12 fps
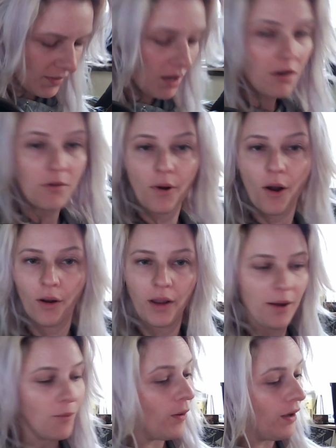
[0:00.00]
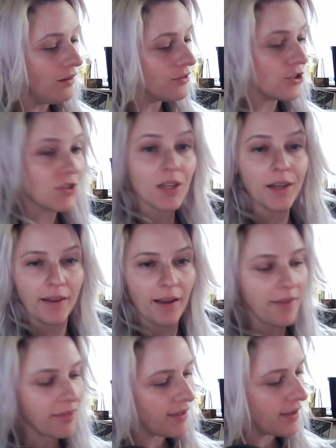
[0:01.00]
Oh, okay, well, just kidding. I
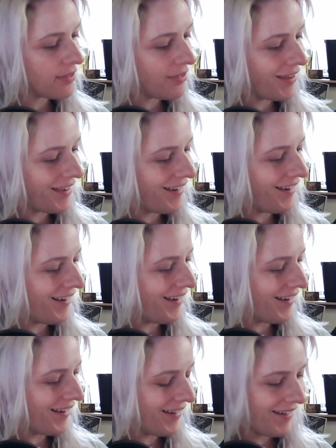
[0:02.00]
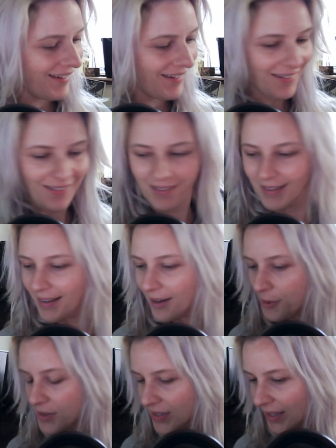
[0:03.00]
think that, I
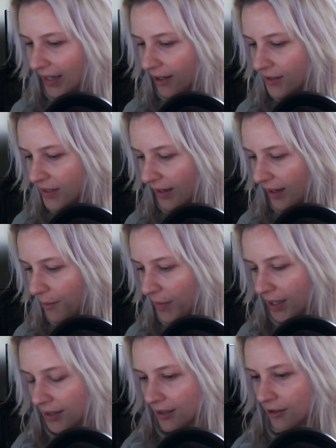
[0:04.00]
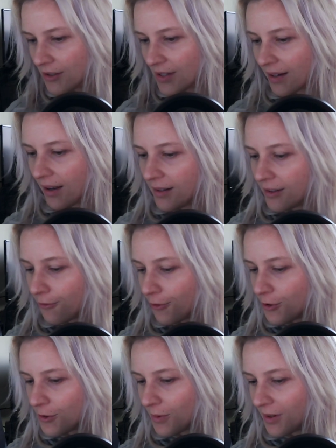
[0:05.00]
wasn't counting how many littles I got in the
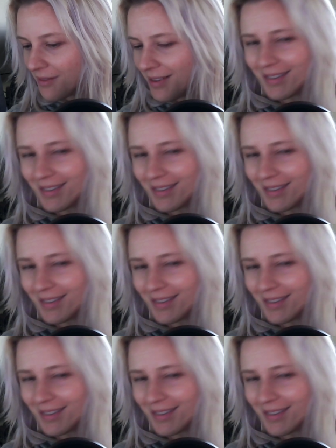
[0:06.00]
first one.